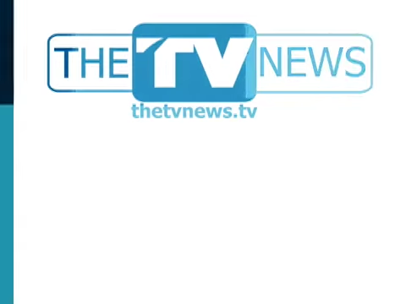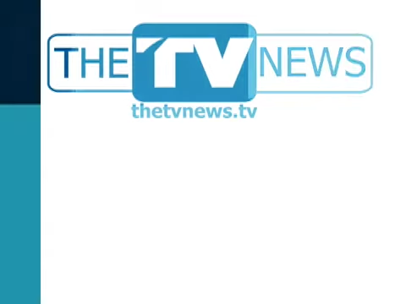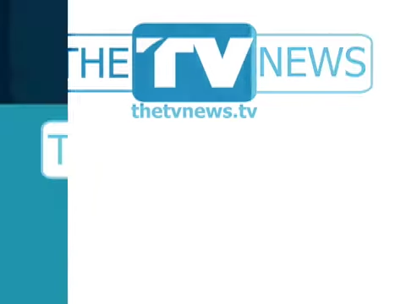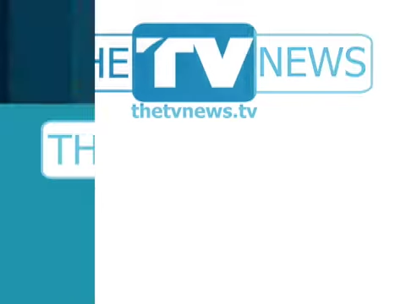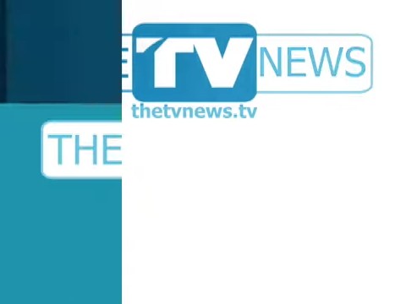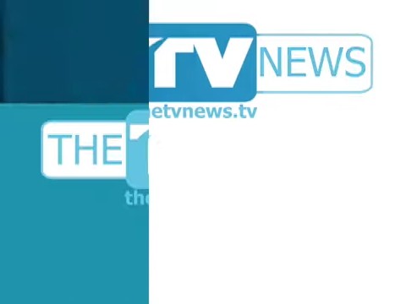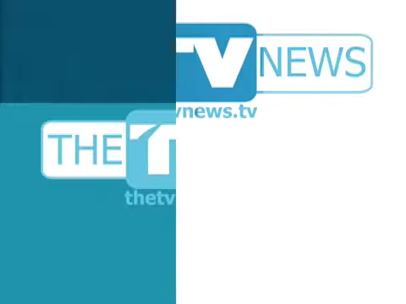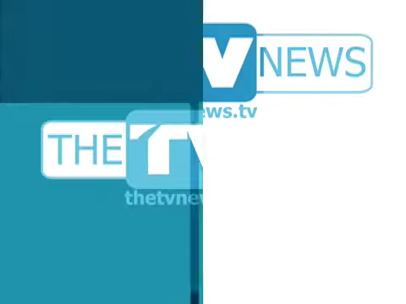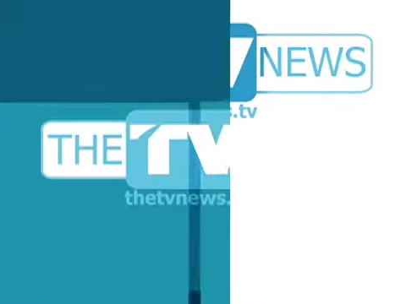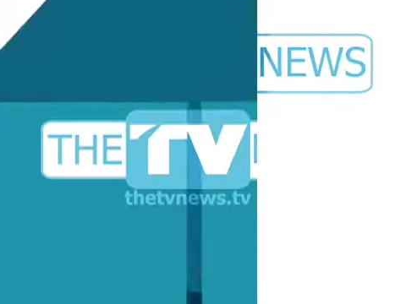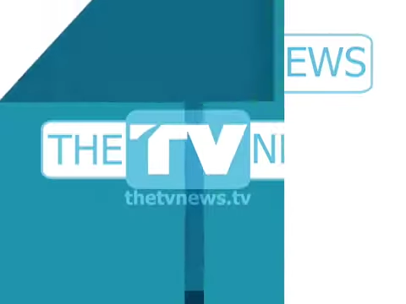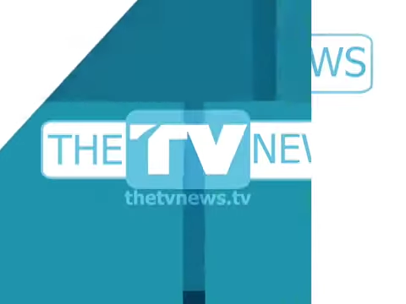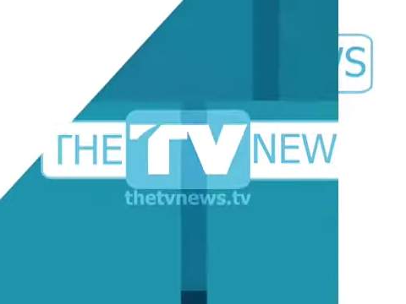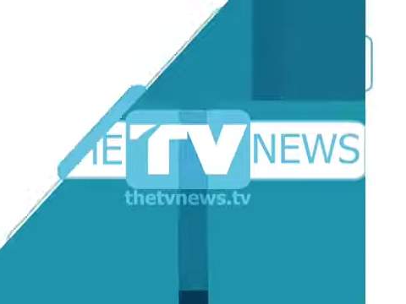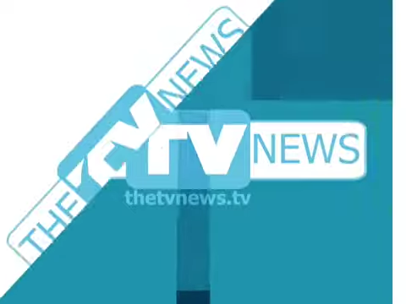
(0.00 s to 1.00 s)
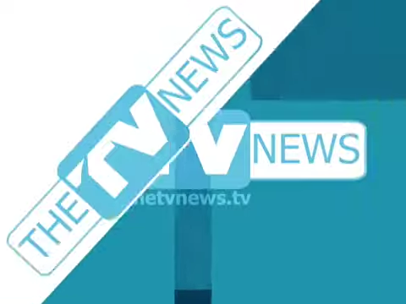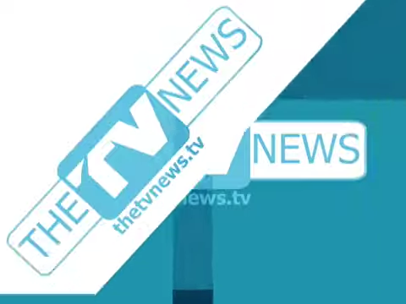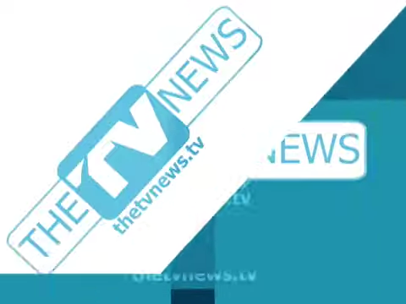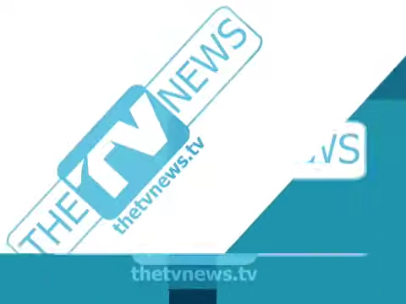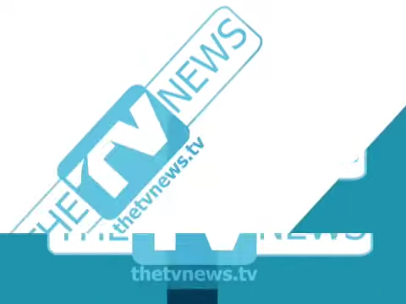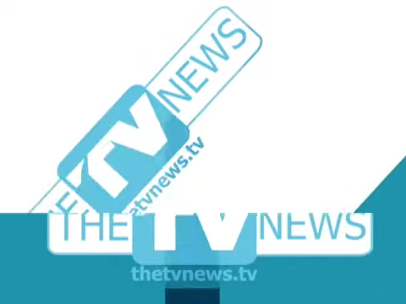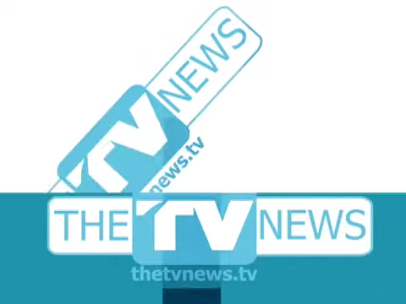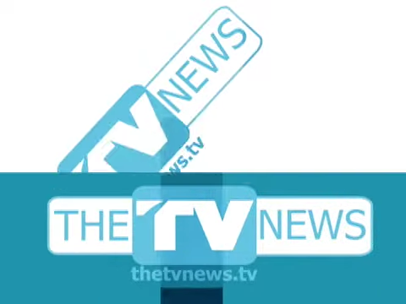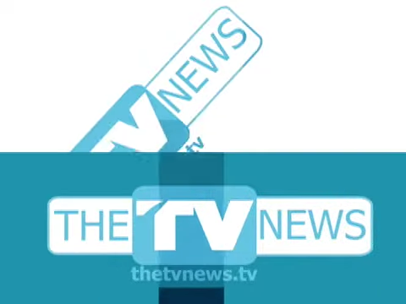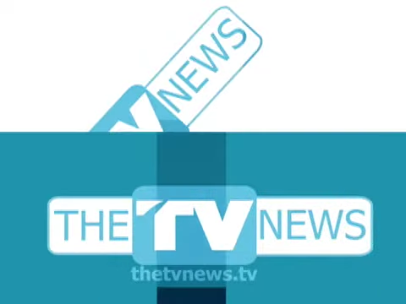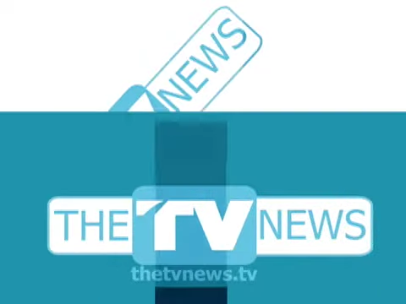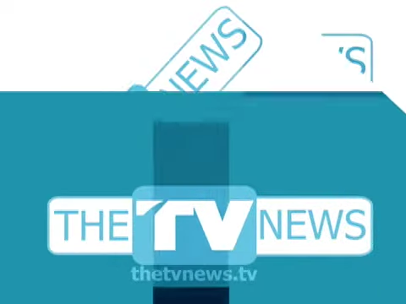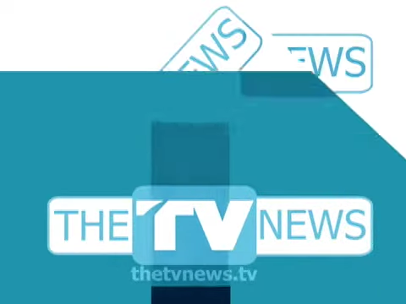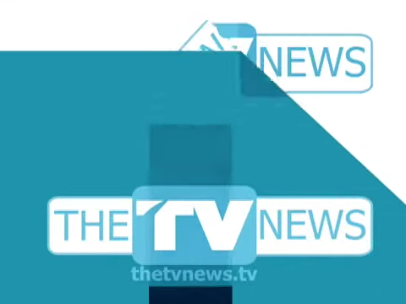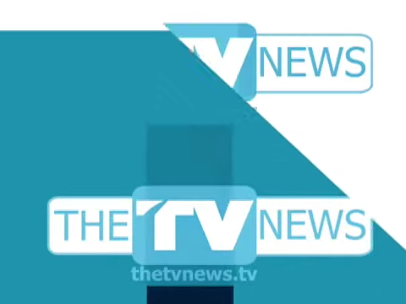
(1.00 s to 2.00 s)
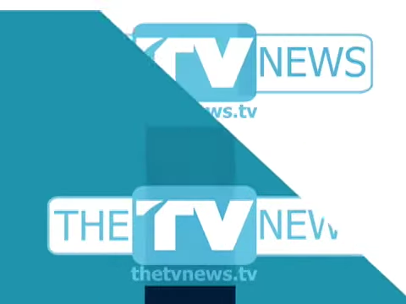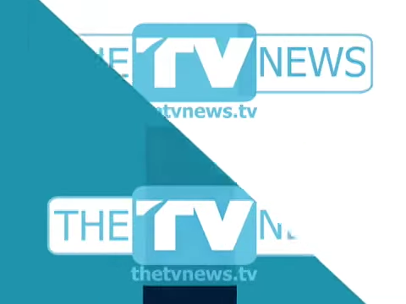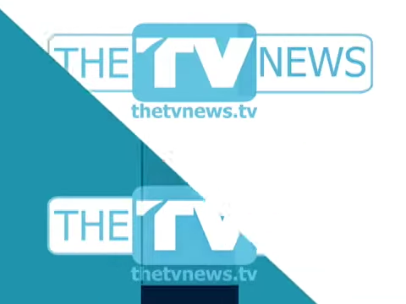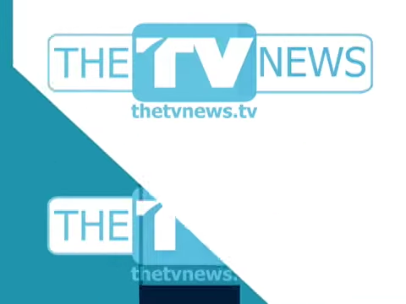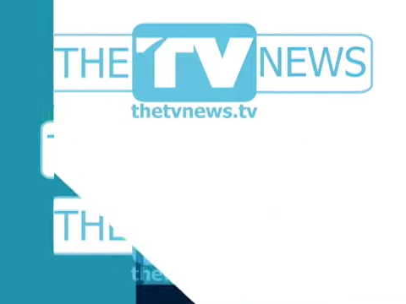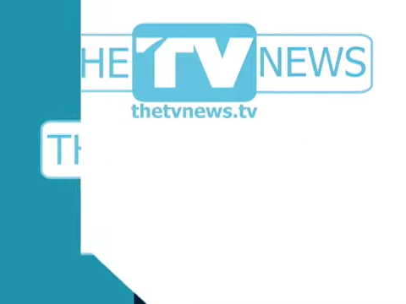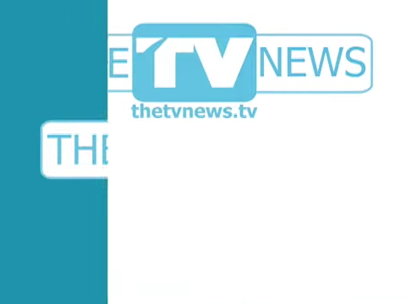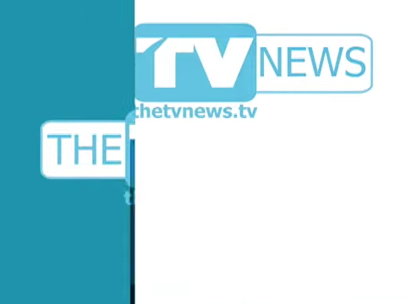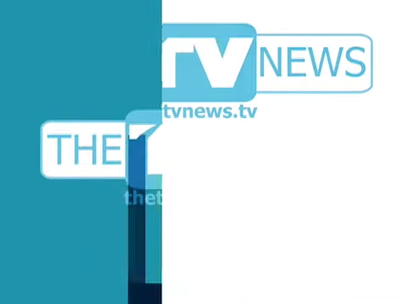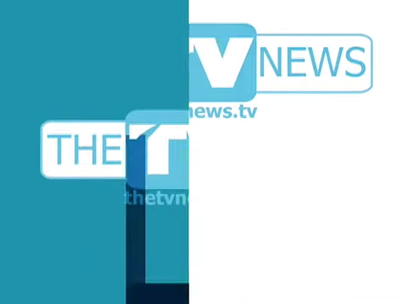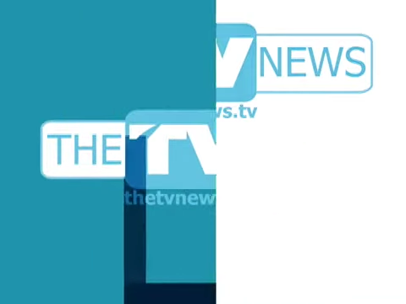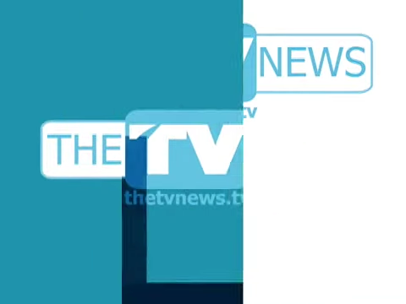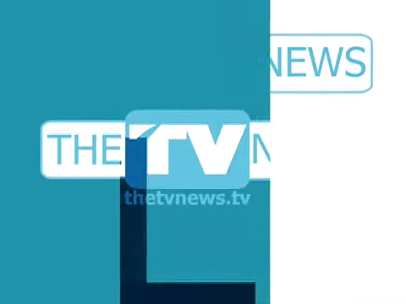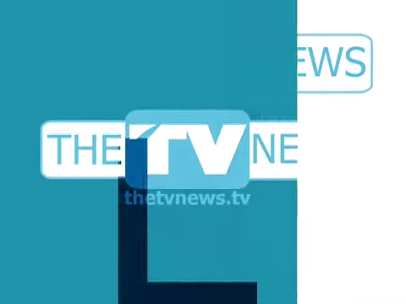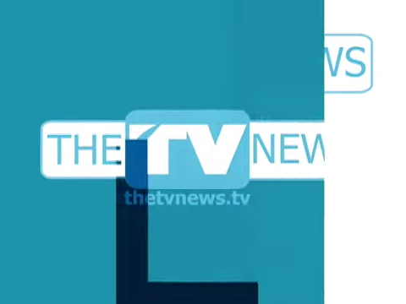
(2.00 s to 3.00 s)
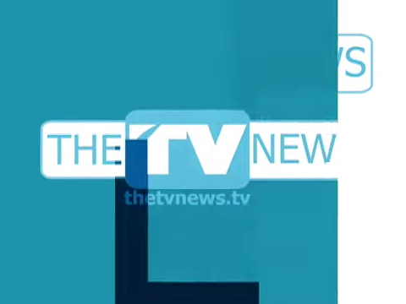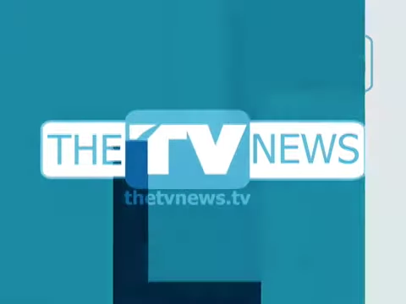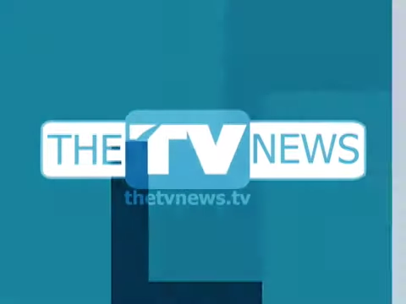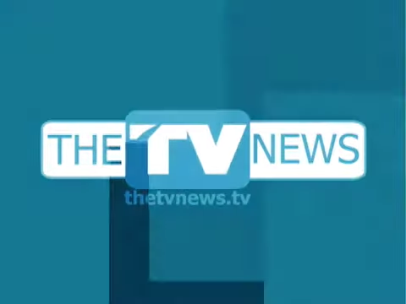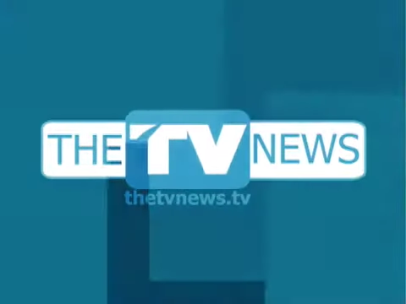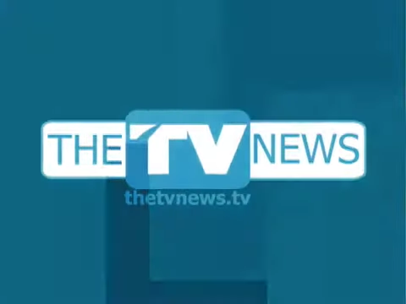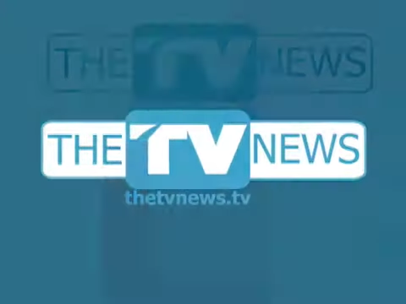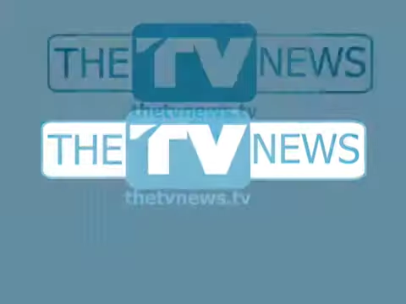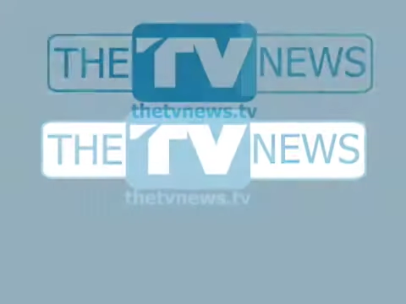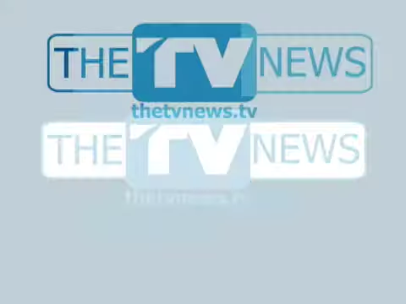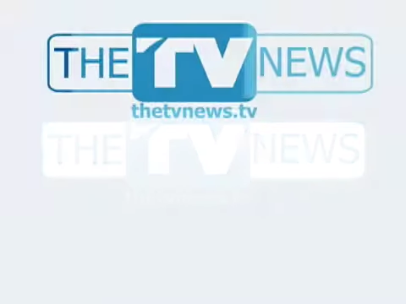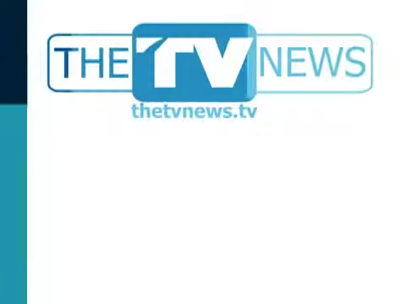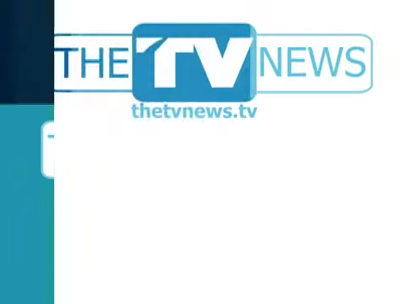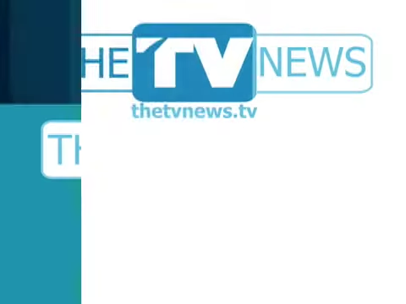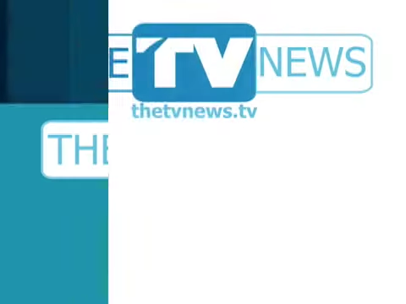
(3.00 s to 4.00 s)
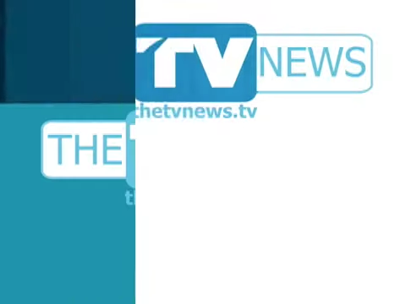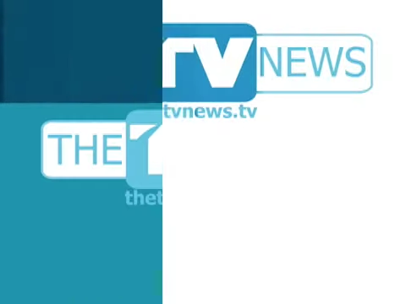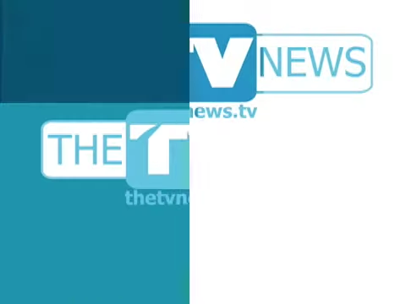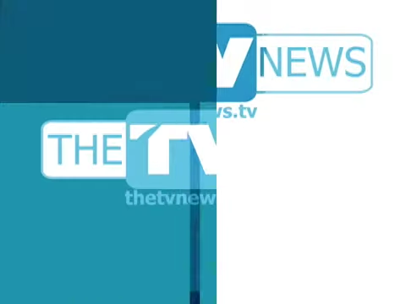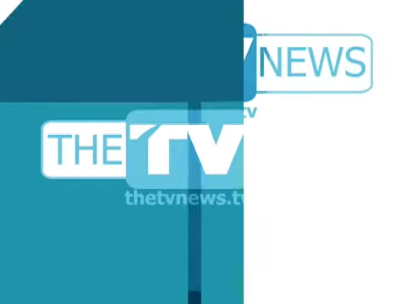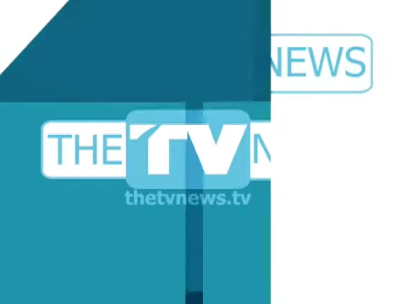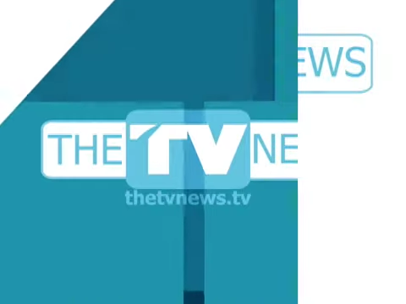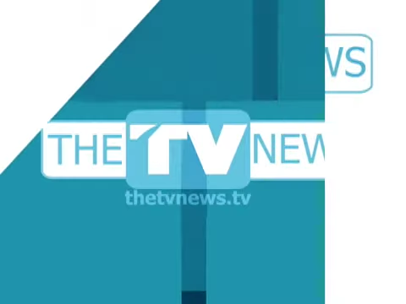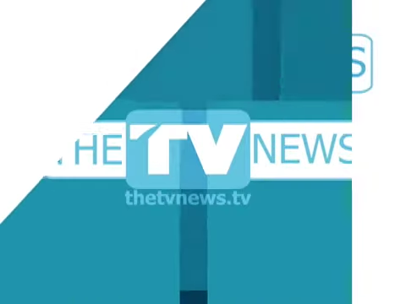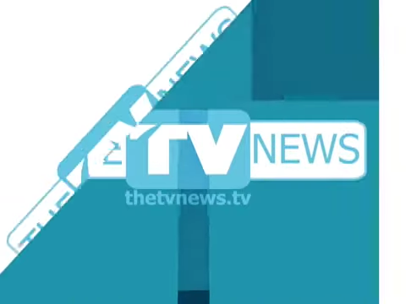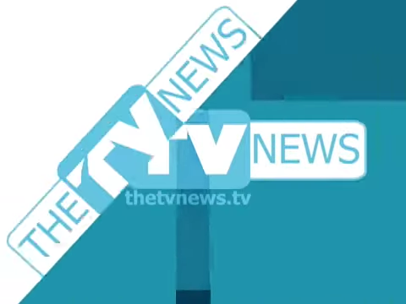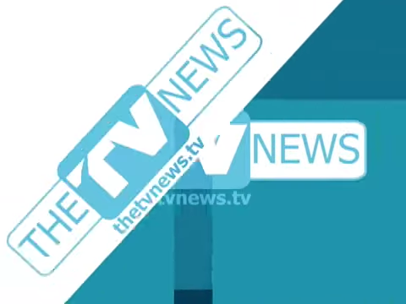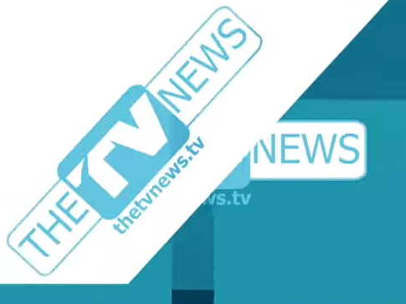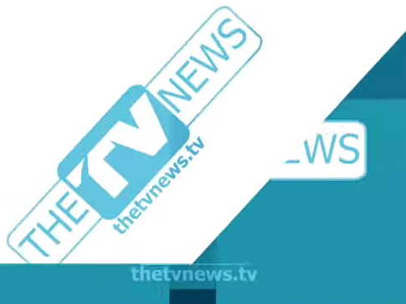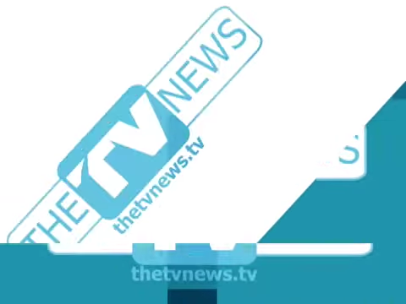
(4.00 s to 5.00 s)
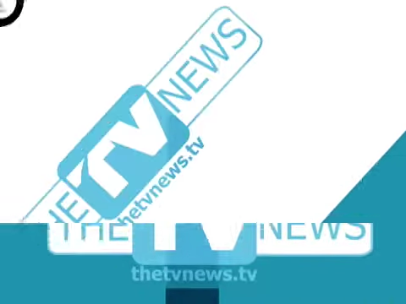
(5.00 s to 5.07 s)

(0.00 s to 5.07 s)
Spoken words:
[unreadable: no face in view]